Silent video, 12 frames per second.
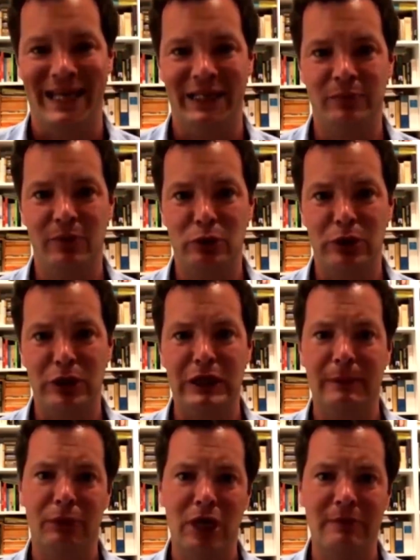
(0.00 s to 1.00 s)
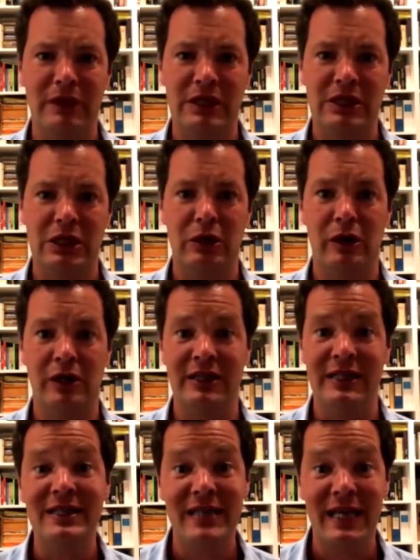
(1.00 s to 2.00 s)
between the Prime Minister and the
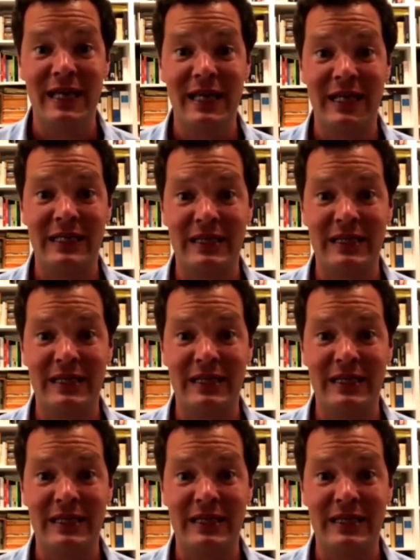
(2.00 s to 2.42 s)
executive